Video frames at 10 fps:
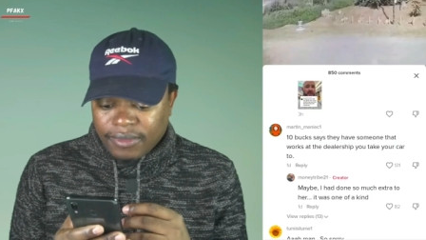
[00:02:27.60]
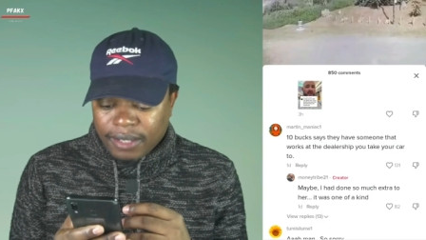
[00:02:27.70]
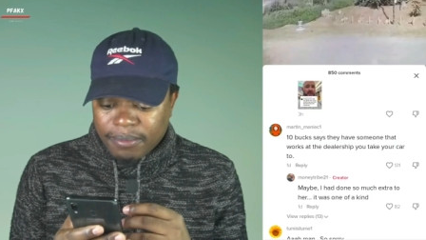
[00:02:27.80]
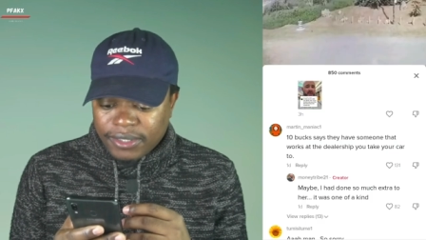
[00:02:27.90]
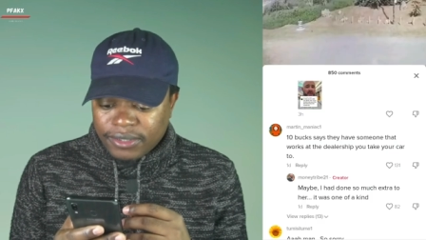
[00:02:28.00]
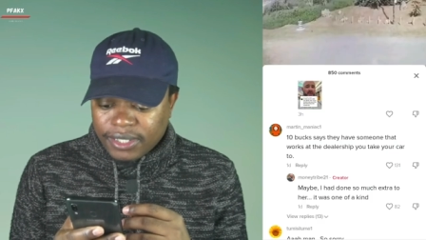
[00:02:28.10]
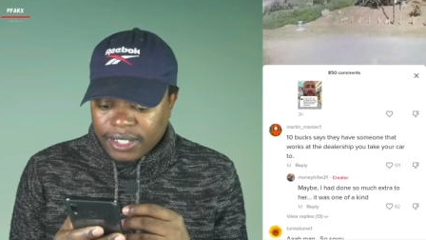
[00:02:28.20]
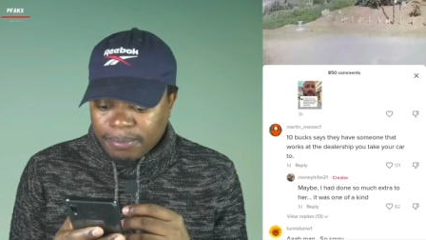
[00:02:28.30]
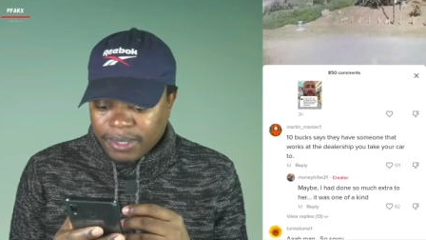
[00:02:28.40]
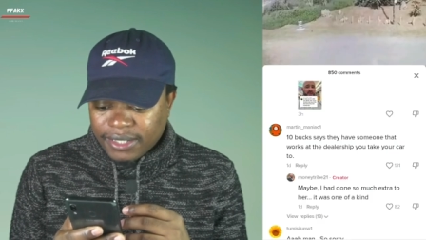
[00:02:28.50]
I bet you
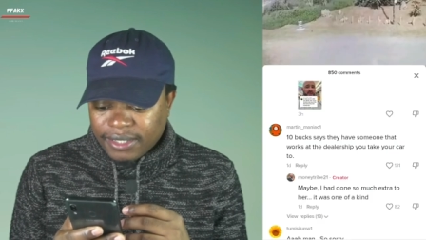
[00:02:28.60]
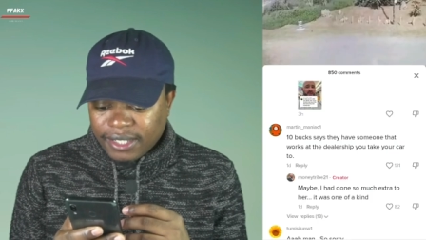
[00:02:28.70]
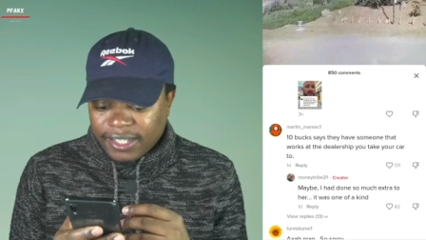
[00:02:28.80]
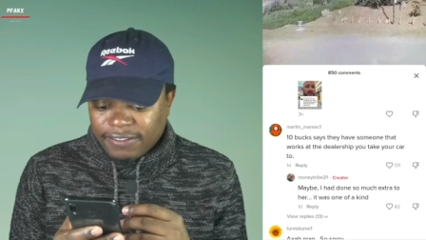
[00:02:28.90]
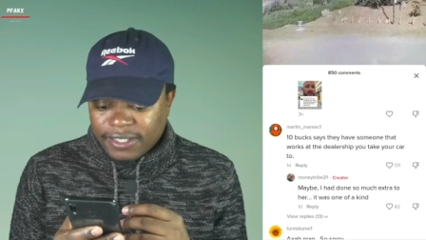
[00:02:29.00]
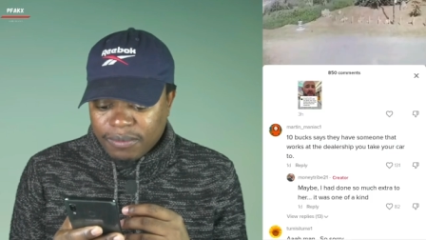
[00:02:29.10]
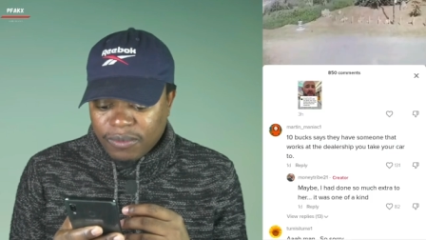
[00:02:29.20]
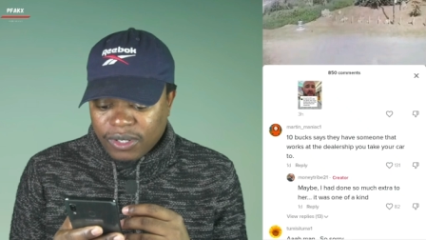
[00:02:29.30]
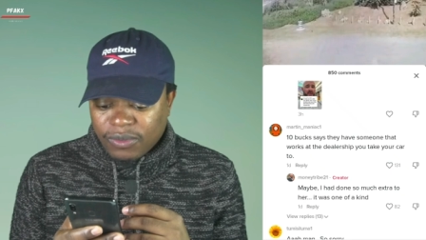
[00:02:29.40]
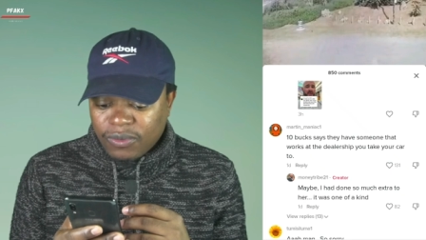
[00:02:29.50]
$10 they have
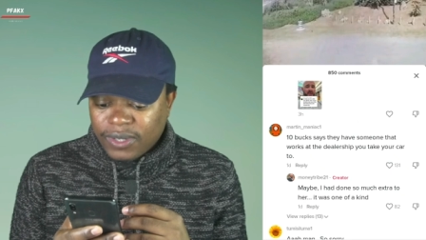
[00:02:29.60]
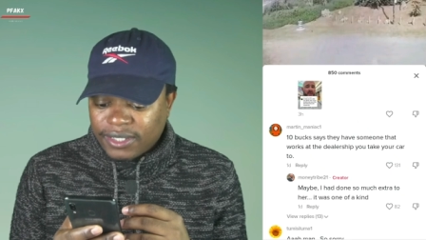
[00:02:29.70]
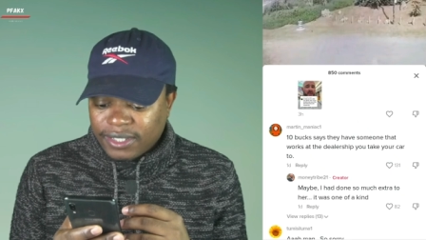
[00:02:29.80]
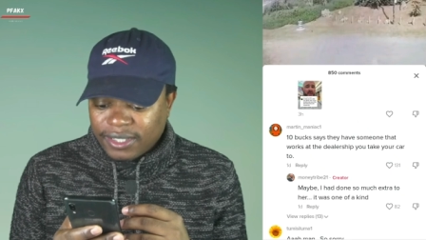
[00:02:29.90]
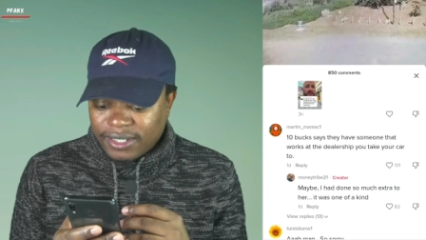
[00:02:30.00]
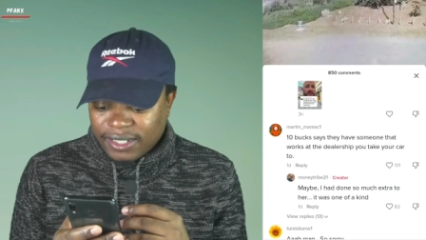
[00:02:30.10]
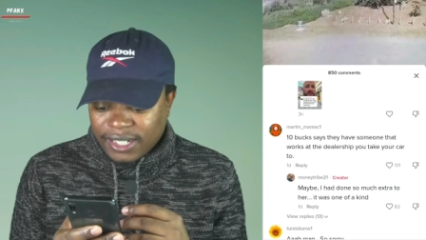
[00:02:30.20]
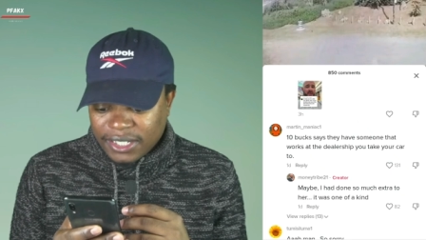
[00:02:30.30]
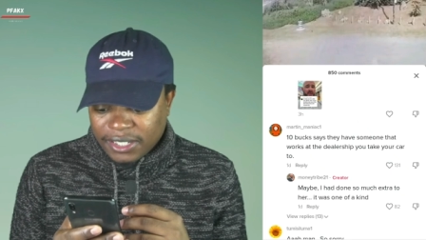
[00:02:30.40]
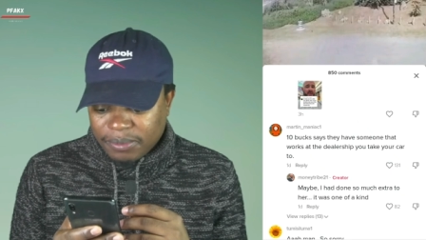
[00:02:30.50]
someone who works at the
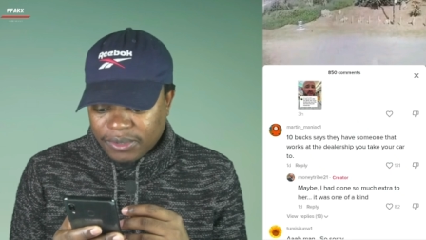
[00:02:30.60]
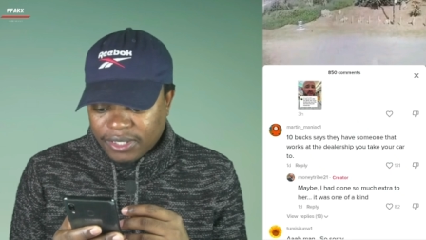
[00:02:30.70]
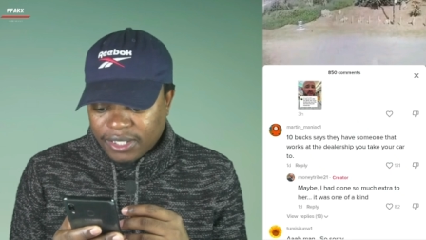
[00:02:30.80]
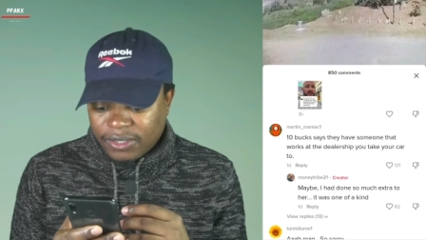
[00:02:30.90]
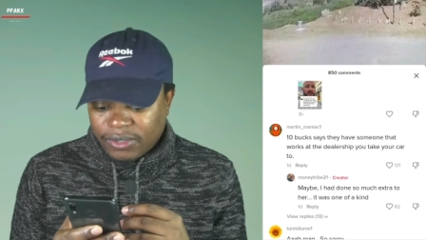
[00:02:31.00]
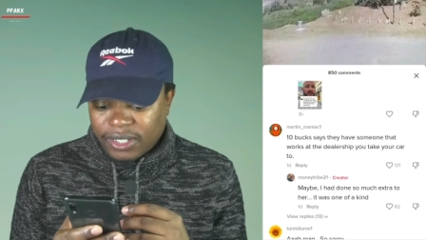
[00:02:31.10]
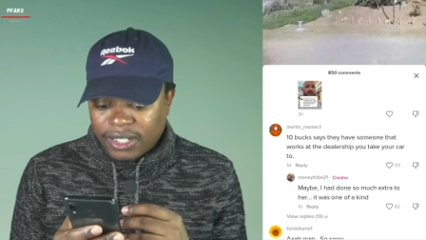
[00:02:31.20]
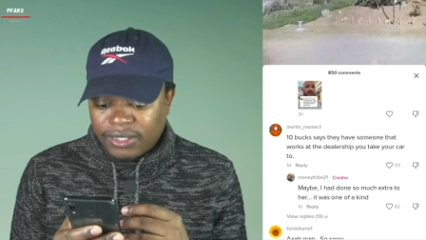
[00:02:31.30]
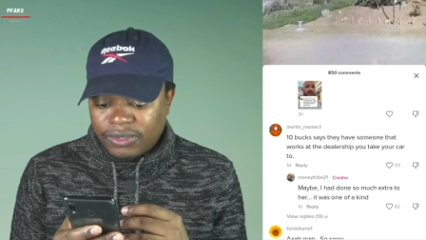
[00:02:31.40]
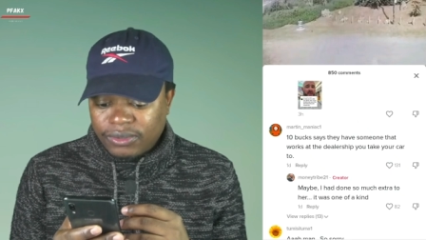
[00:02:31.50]
dealership you take your
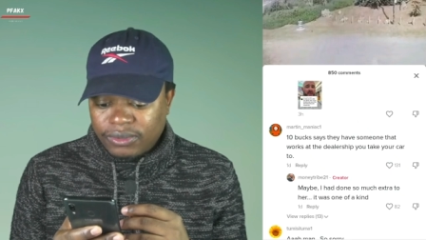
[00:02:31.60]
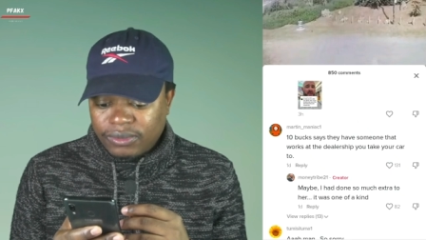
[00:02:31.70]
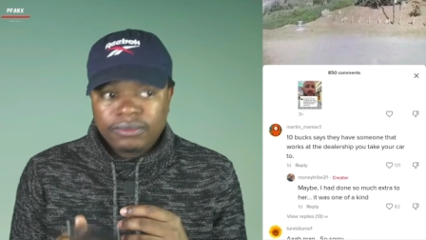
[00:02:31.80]
car to.